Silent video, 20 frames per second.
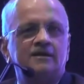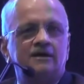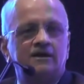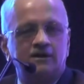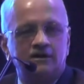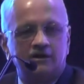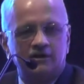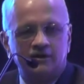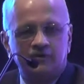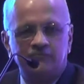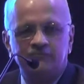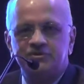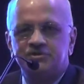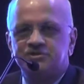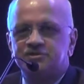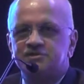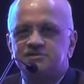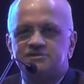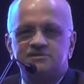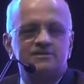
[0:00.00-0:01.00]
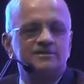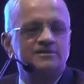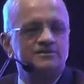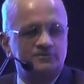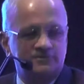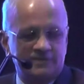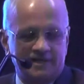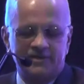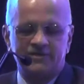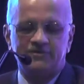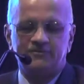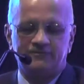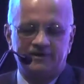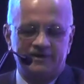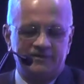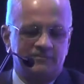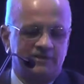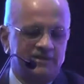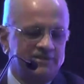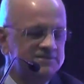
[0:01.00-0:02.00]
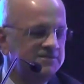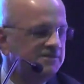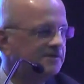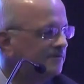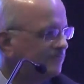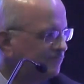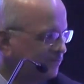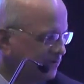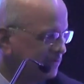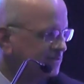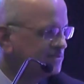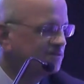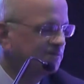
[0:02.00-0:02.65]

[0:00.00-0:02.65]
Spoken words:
officials. So thank you very much for this